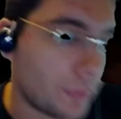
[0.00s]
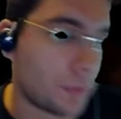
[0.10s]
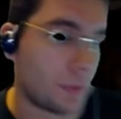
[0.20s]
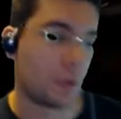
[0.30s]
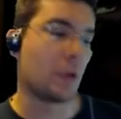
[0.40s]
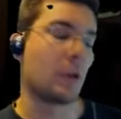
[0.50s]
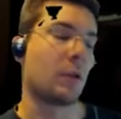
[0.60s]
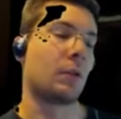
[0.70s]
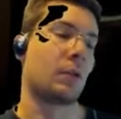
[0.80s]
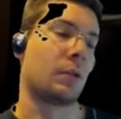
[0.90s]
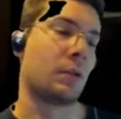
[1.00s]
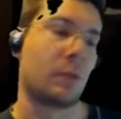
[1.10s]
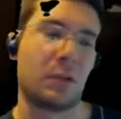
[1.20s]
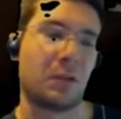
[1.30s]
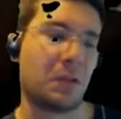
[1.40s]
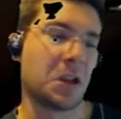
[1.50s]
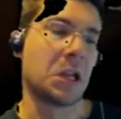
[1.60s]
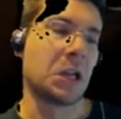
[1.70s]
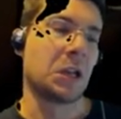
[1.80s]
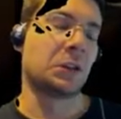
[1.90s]
no,
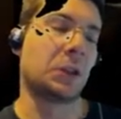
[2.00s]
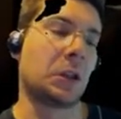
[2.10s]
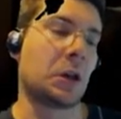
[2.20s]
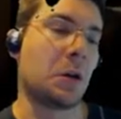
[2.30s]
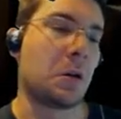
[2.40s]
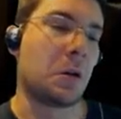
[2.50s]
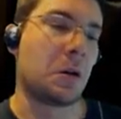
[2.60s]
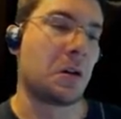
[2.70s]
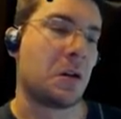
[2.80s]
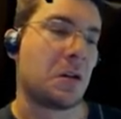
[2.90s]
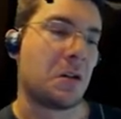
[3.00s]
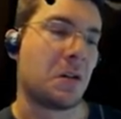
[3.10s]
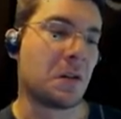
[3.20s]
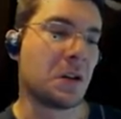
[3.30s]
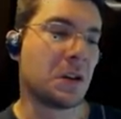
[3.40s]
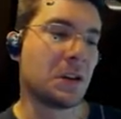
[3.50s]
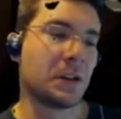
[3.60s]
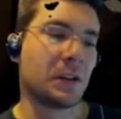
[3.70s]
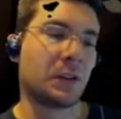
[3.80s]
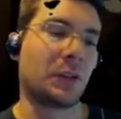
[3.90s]
no,
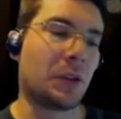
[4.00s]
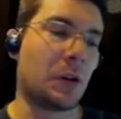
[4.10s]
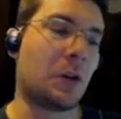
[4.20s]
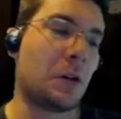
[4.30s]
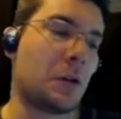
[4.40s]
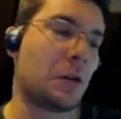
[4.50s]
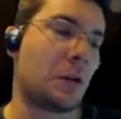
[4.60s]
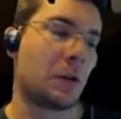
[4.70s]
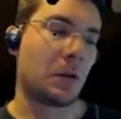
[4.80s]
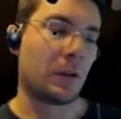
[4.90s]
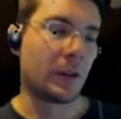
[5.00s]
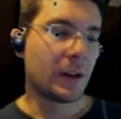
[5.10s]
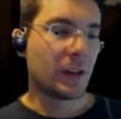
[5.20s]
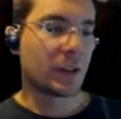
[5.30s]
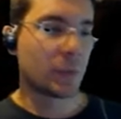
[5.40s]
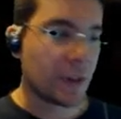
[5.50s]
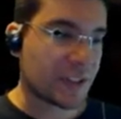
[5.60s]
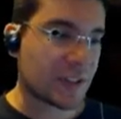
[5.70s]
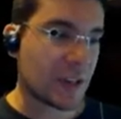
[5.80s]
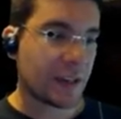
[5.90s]
no. There's one in the
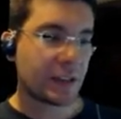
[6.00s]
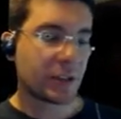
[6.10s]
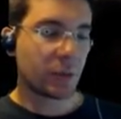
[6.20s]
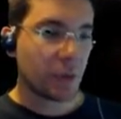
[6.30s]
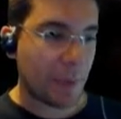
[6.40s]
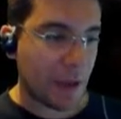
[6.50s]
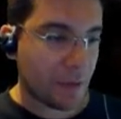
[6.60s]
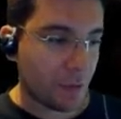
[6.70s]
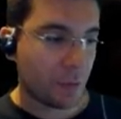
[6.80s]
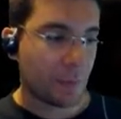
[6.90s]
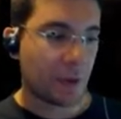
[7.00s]
study, two in the bedroom.